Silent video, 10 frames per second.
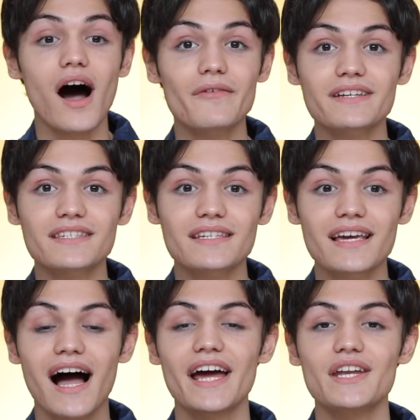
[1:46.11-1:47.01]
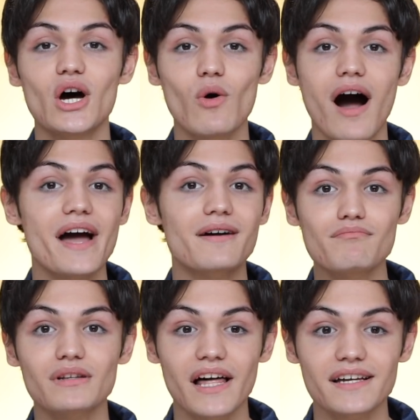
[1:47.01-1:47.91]
Obviously, I know I
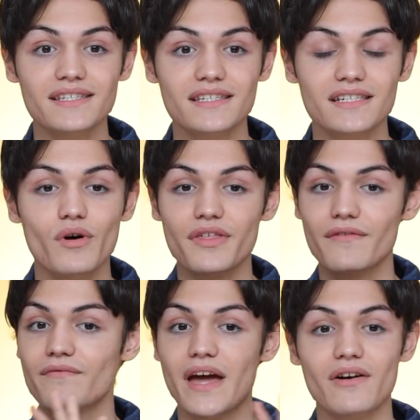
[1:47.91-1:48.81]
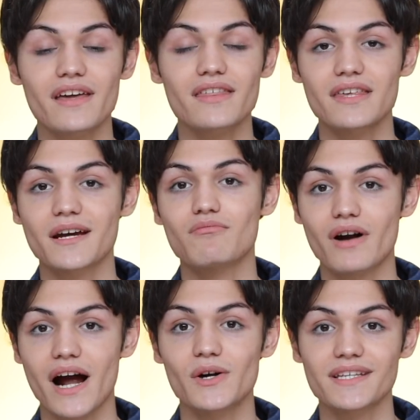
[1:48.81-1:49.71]
am blessed with very thick
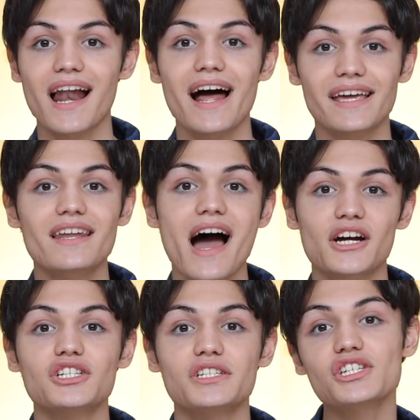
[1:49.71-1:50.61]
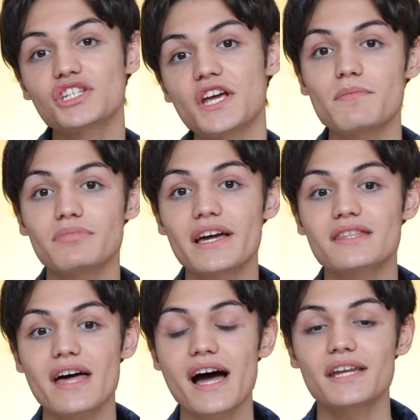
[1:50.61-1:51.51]
brows that I can actually shape
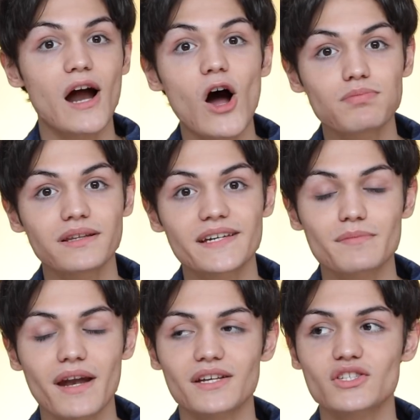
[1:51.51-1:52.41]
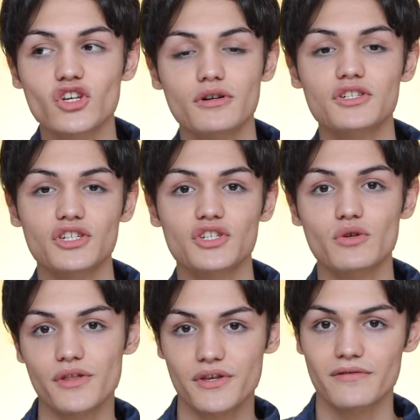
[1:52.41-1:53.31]
like that. Brow placement has so much to
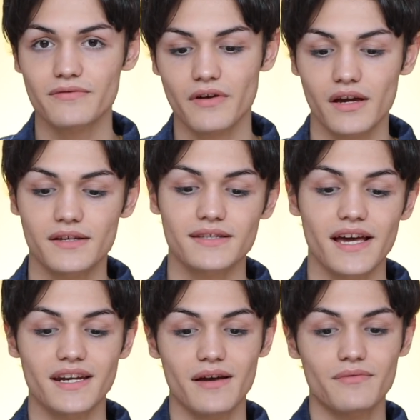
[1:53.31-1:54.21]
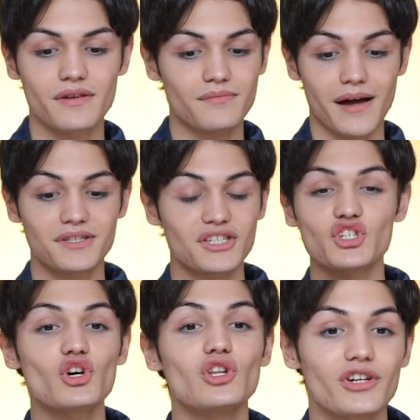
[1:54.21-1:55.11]
do with your face. And I'm
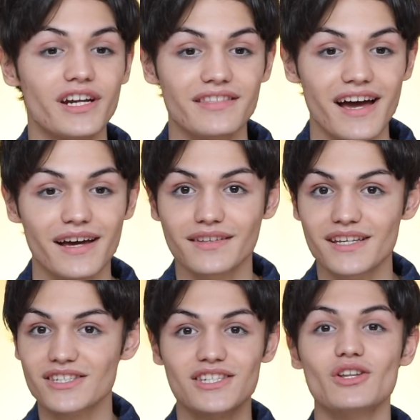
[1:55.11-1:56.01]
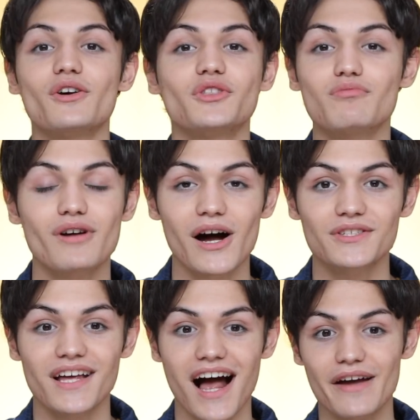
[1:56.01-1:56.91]
still learning that, and these still aren't the
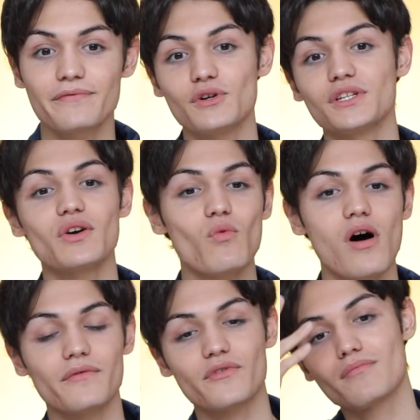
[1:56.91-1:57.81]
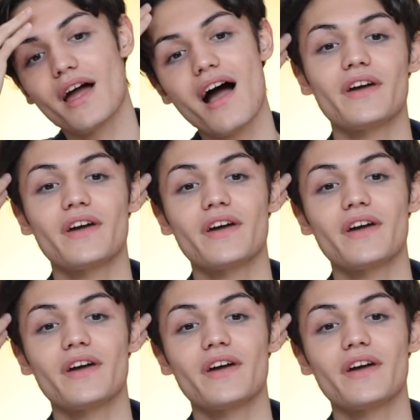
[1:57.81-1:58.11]
brows that I fully want for my